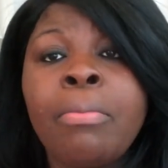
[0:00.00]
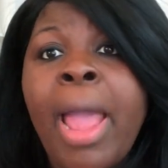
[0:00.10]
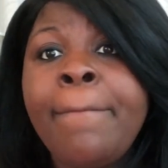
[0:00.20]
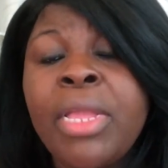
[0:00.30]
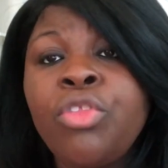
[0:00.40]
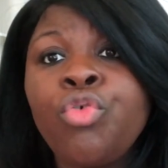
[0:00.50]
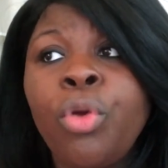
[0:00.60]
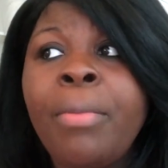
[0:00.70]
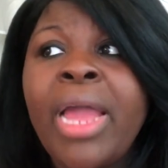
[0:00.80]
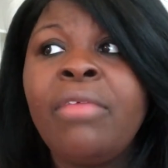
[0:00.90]
My
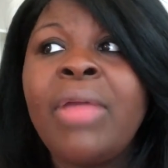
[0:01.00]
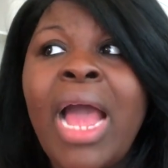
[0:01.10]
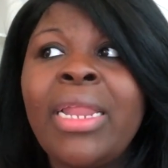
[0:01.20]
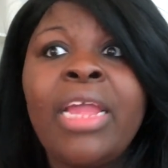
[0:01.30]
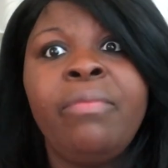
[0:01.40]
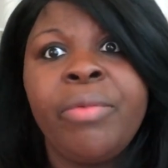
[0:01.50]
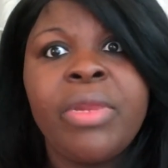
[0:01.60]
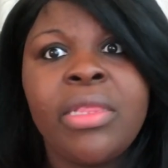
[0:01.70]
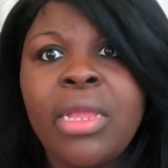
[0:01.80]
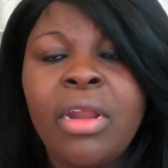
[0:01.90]
mentor might have got like
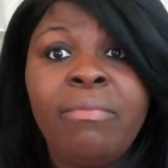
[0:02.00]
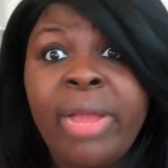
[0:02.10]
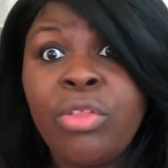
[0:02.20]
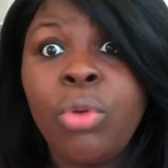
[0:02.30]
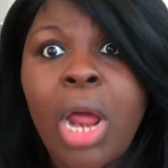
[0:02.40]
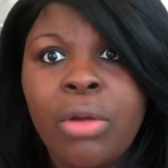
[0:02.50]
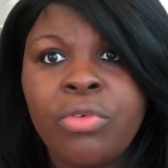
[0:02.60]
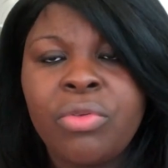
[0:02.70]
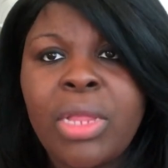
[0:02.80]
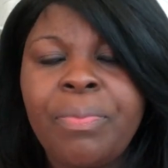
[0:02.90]
50 cent of my $2
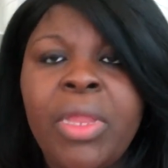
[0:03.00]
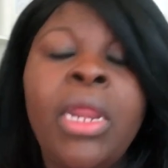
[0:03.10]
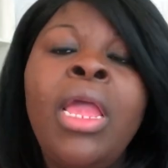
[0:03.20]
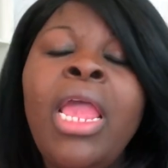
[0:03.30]
or something.